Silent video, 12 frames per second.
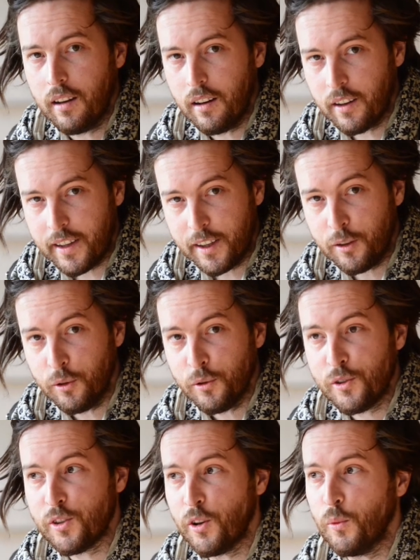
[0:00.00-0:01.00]
Okay, cool.
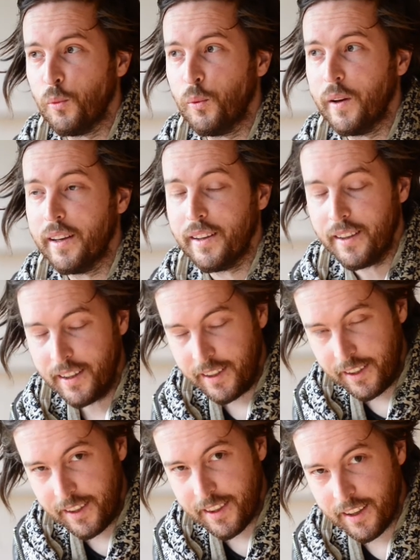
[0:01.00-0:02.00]
So we're
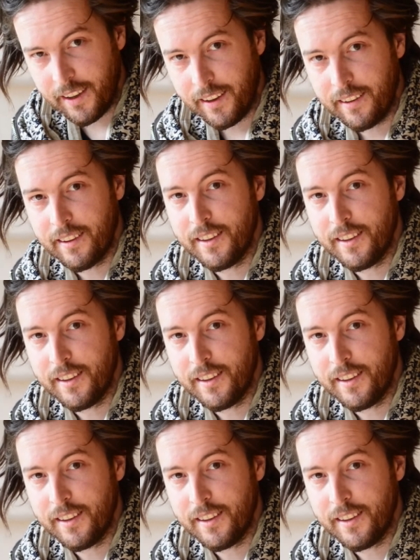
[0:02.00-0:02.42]
nearly there.